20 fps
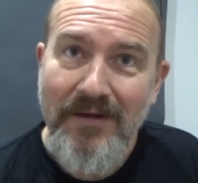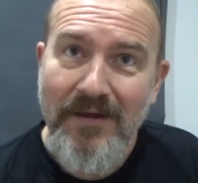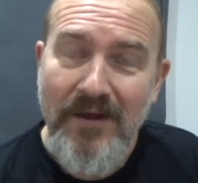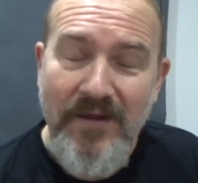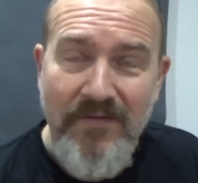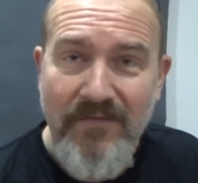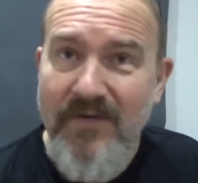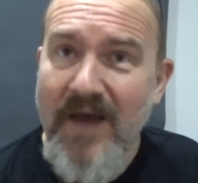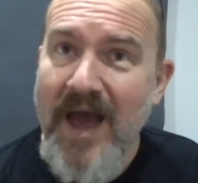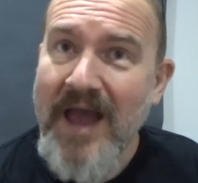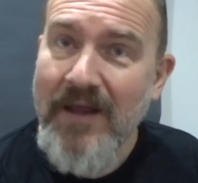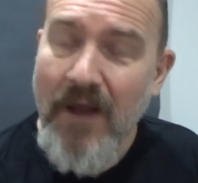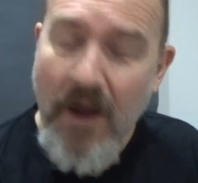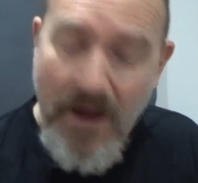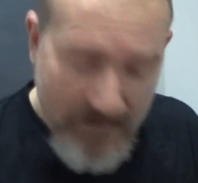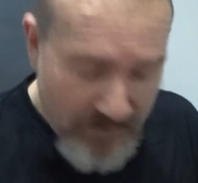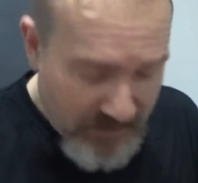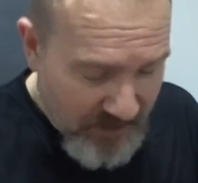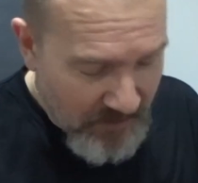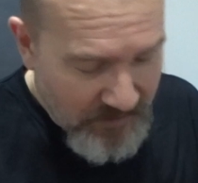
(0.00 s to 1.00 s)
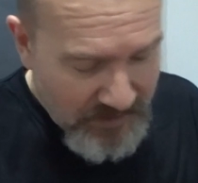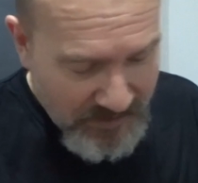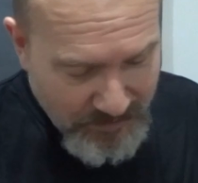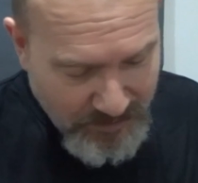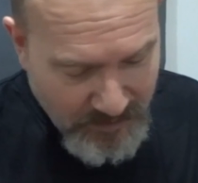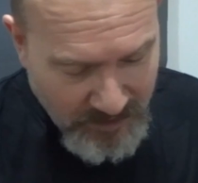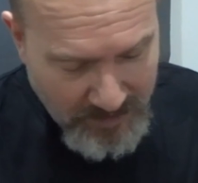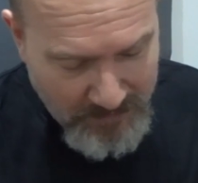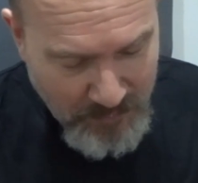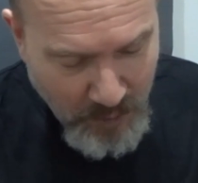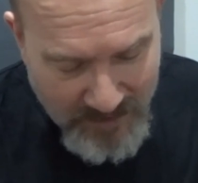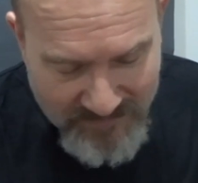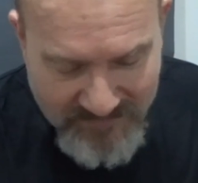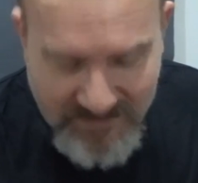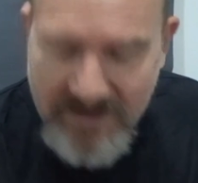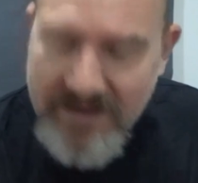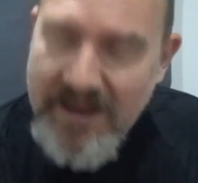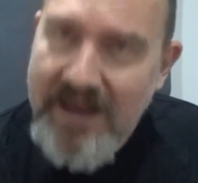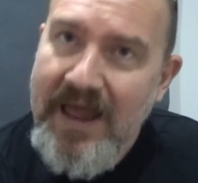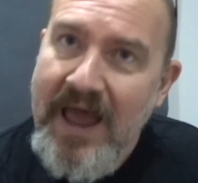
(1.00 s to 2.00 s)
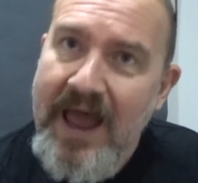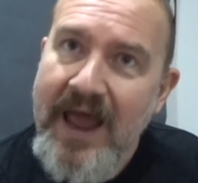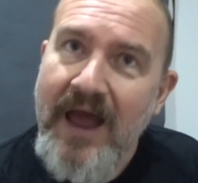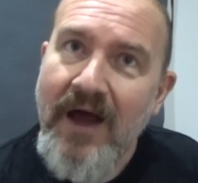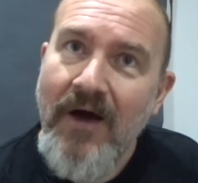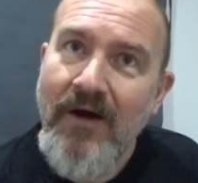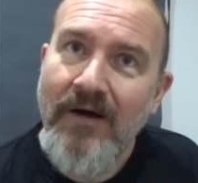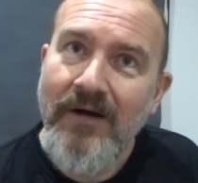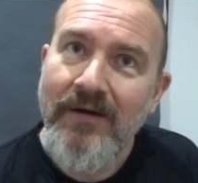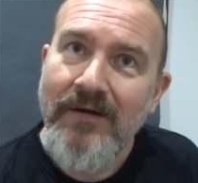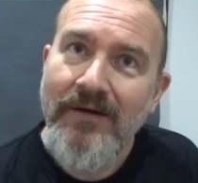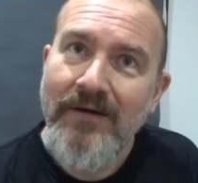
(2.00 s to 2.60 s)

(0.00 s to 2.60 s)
In fact, I am so disappointed. I'm not even going to get that out.